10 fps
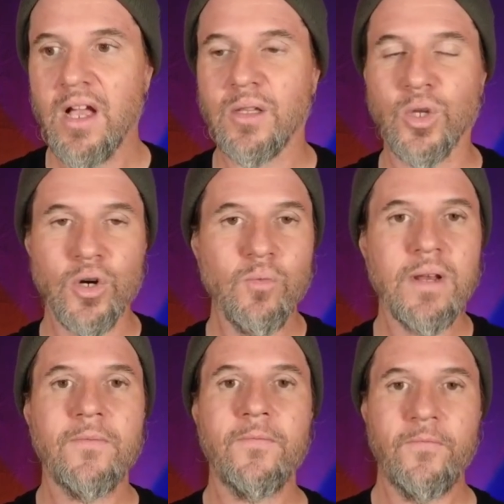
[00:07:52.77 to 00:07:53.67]
Learn what
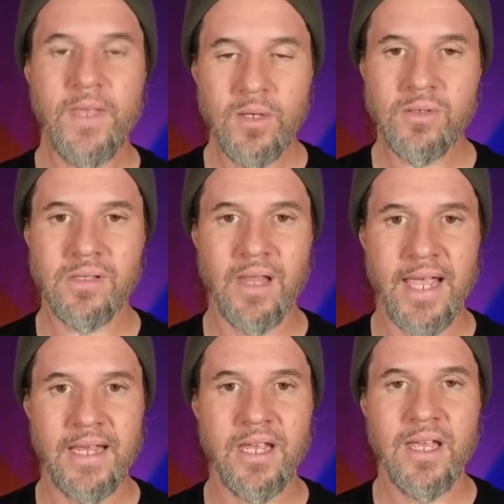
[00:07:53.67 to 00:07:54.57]
it feels
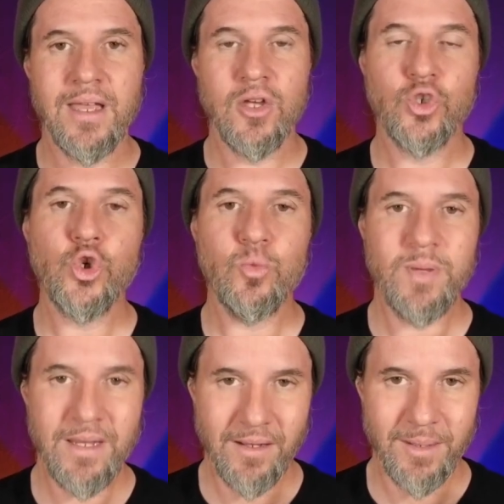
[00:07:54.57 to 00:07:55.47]
like to
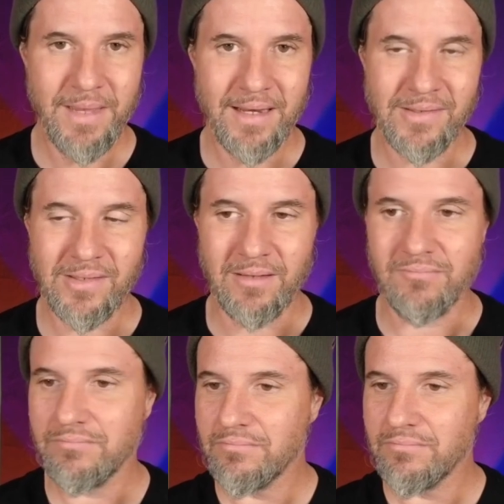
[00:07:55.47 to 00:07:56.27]
be on the medicine